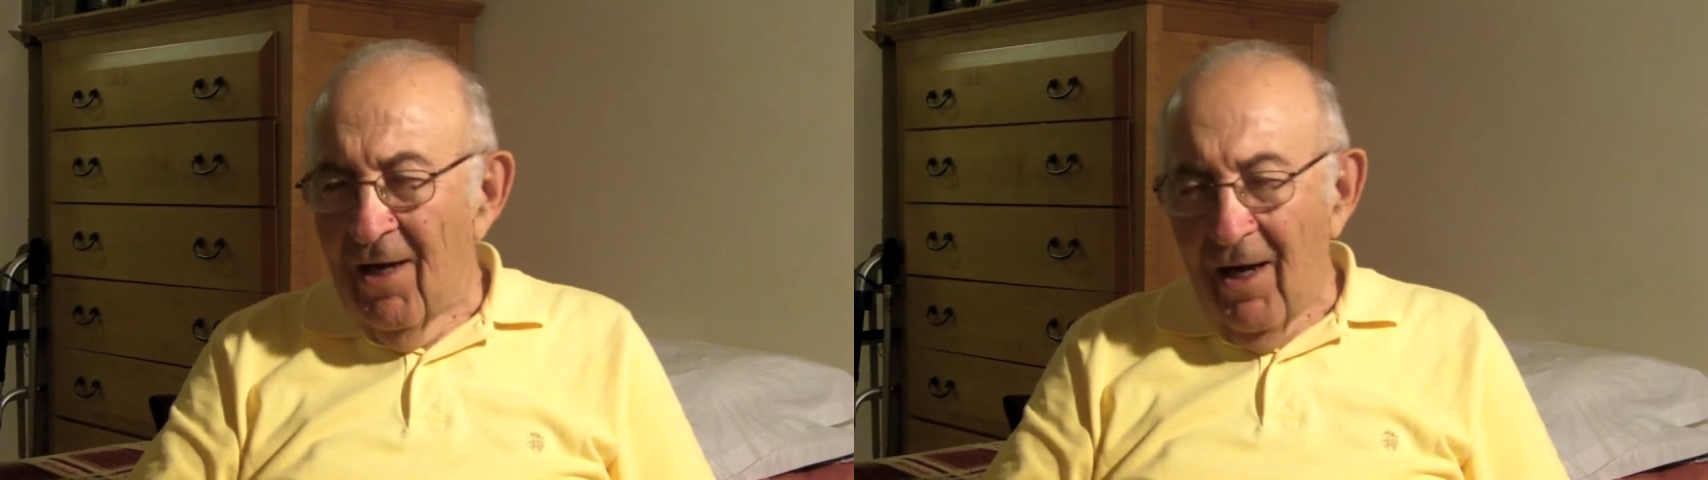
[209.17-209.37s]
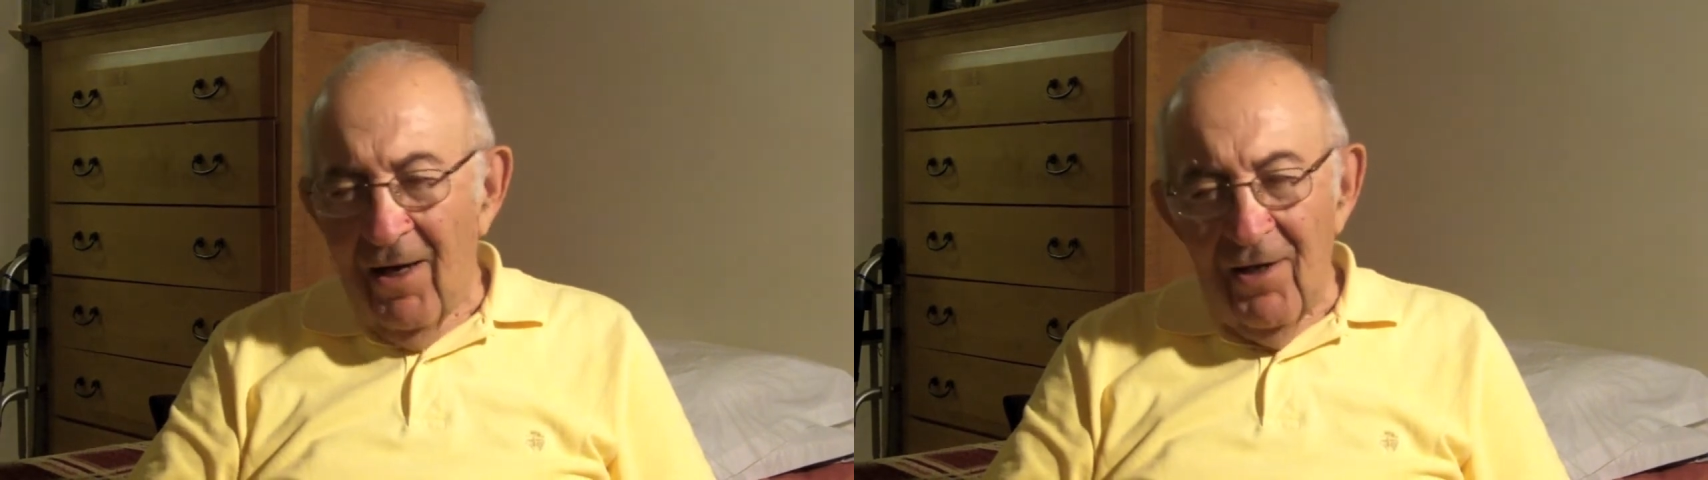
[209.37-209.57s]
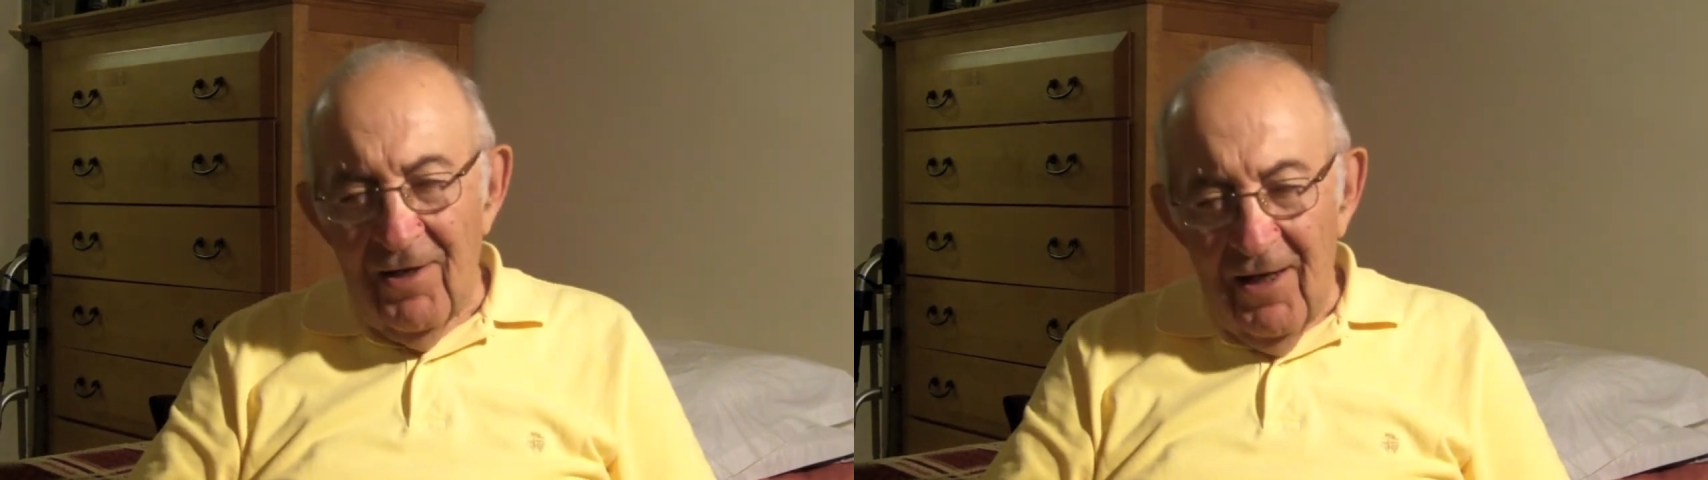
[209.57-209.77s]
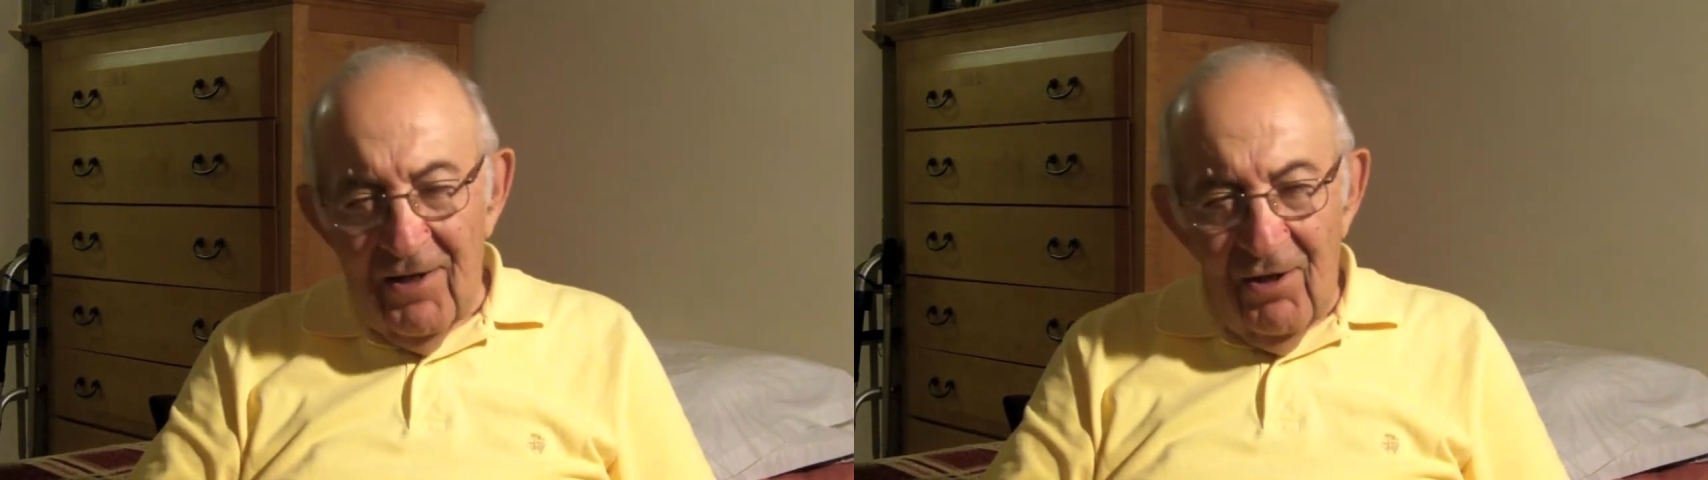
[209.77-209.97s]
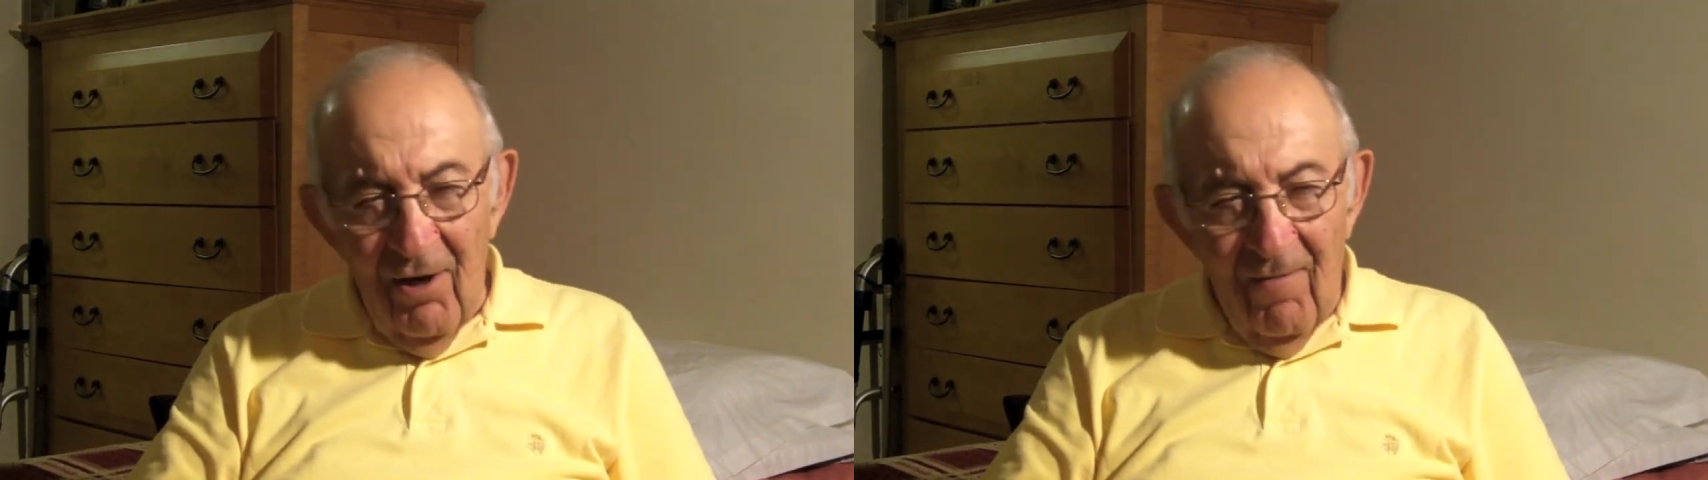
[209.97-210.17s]
and at
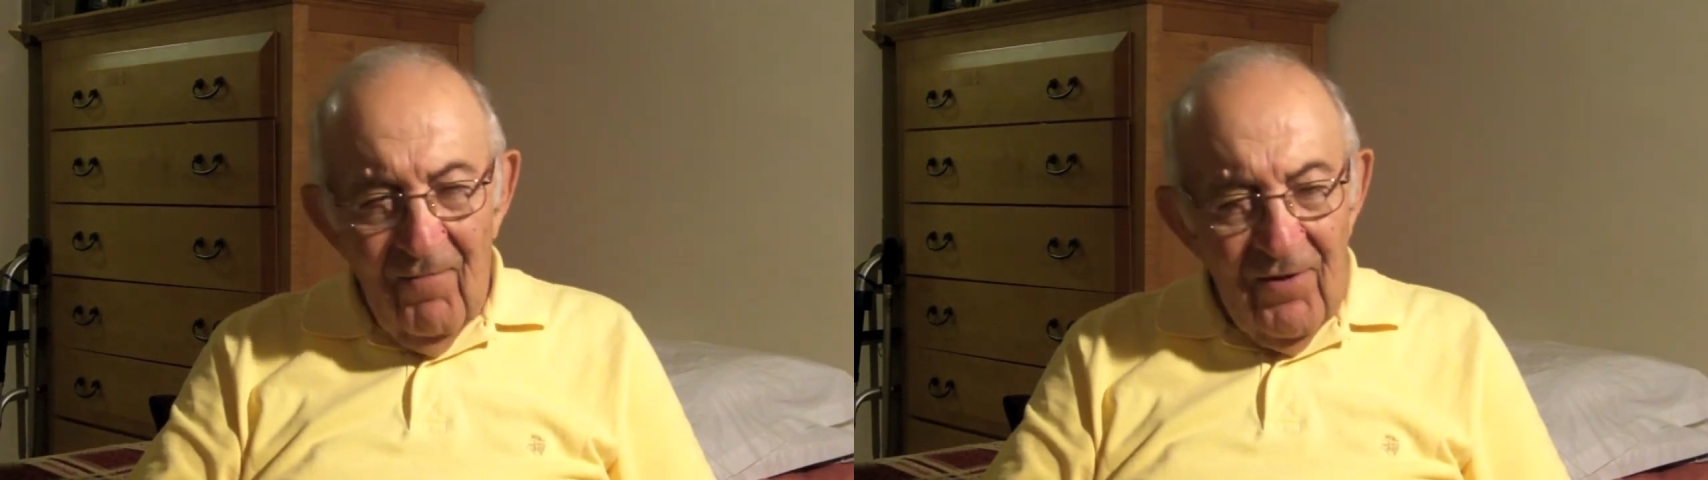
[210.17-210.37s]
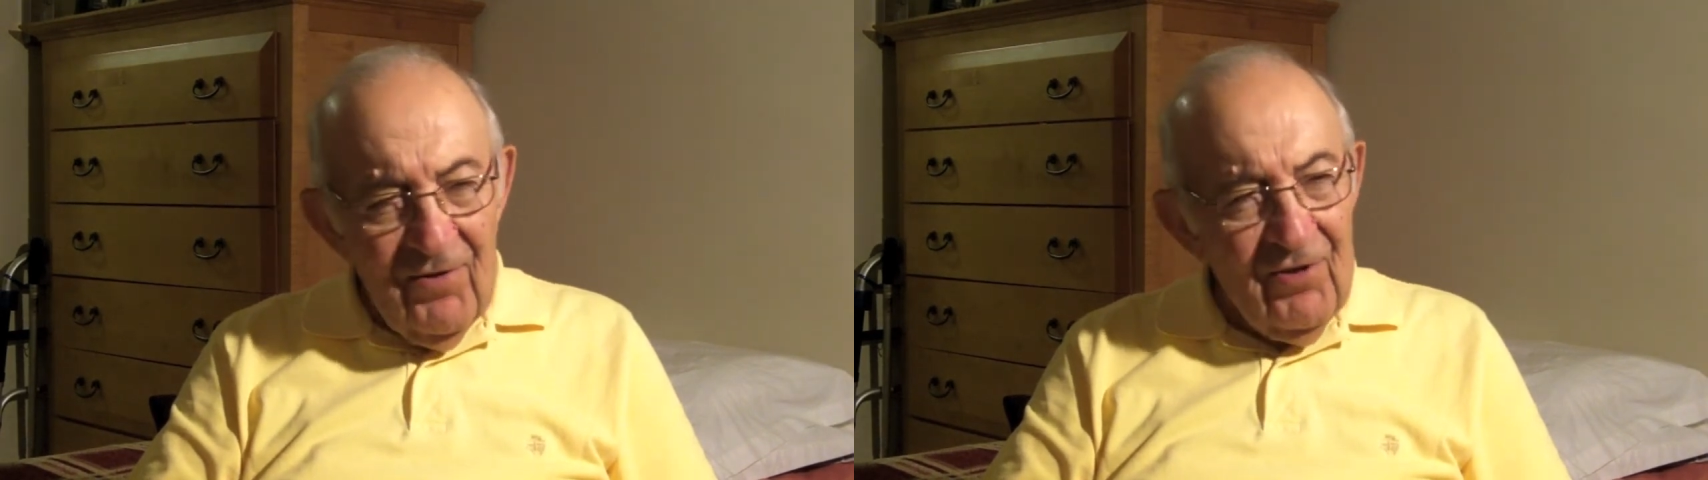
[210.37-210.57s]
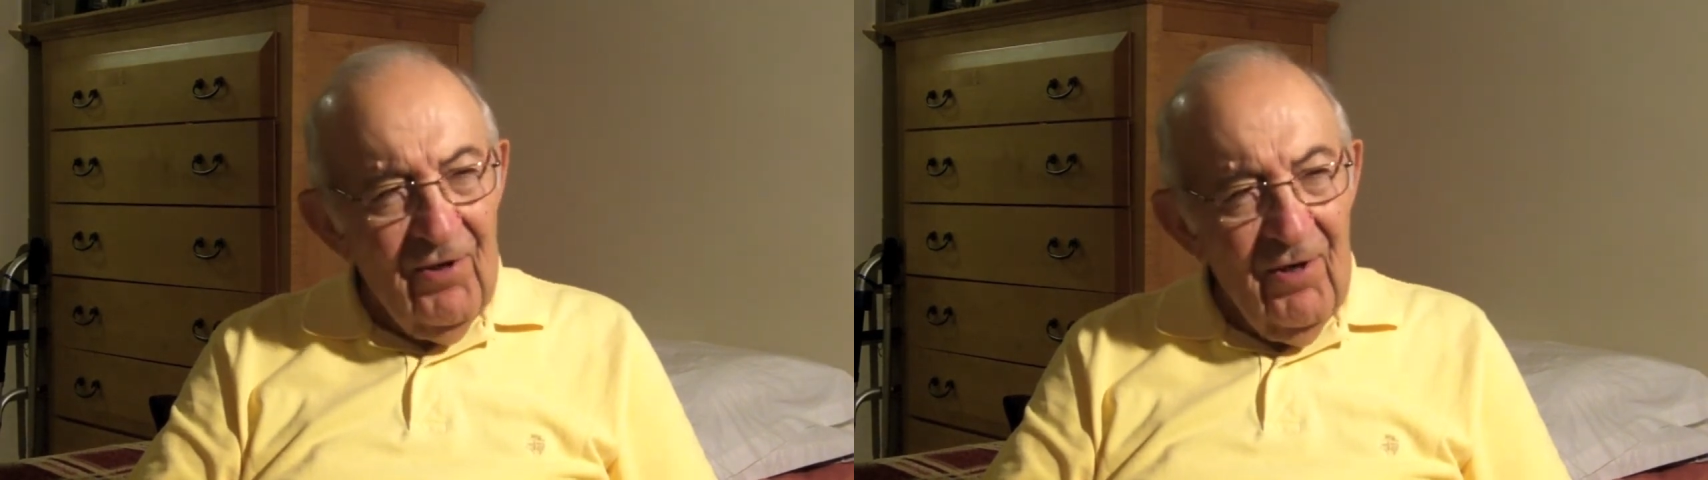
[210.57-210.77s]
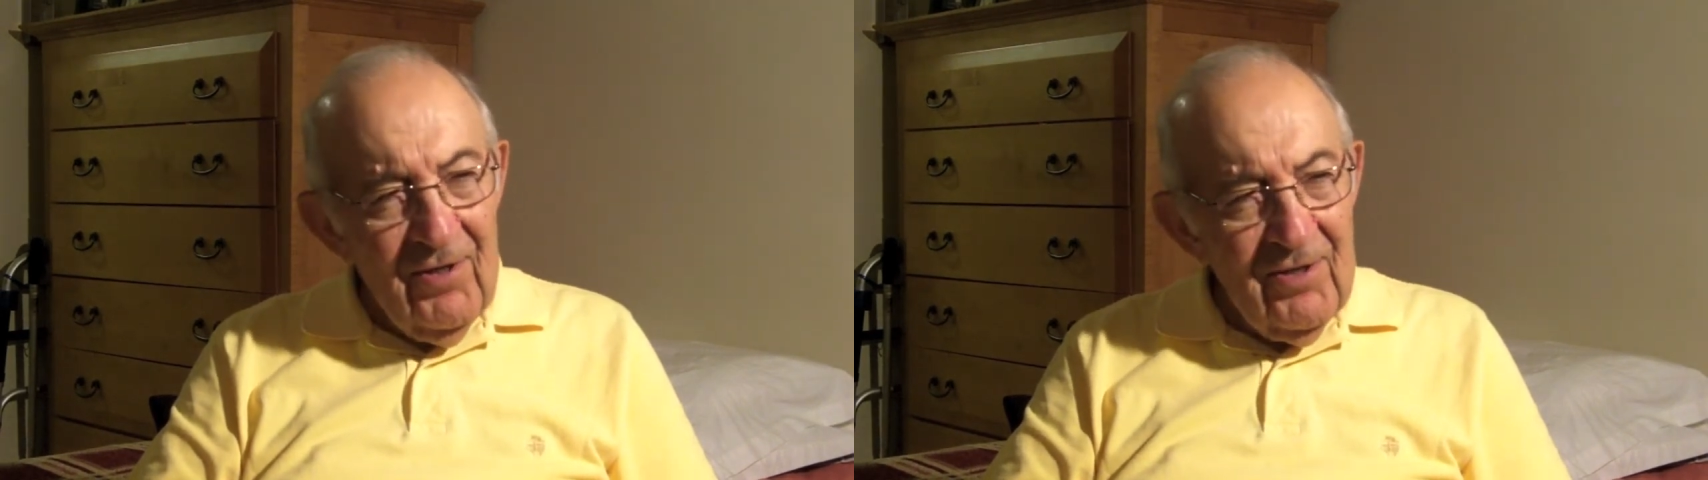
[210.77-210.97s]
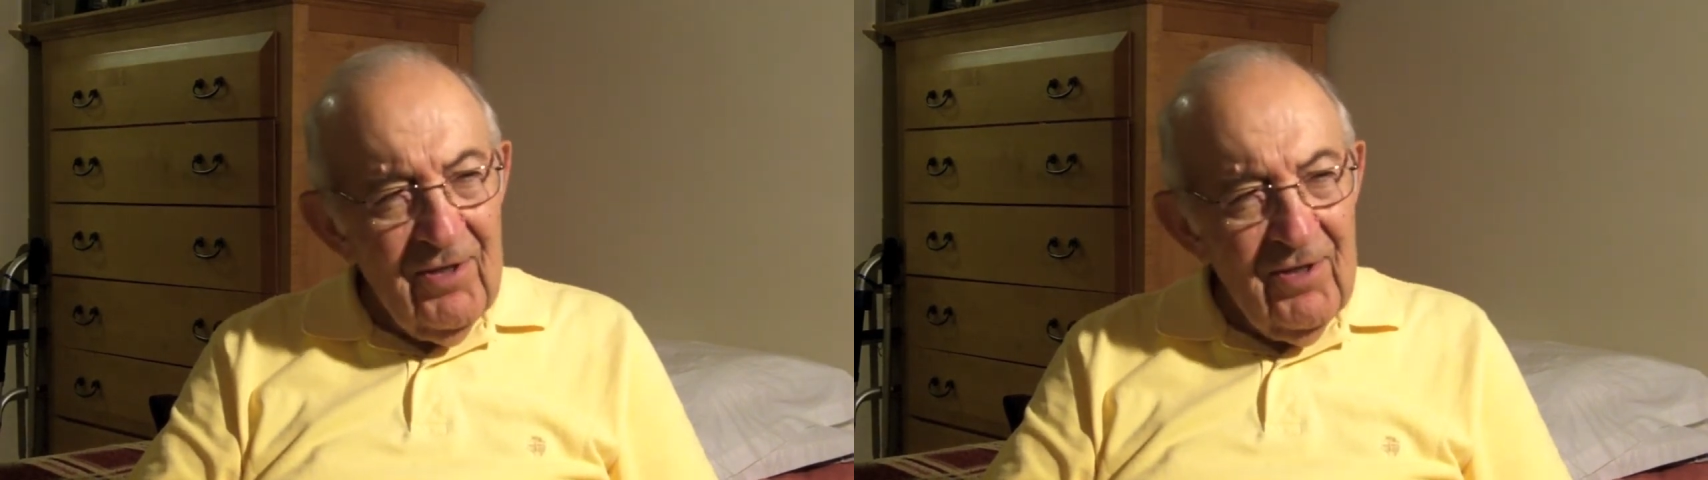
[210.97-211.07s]
that time they started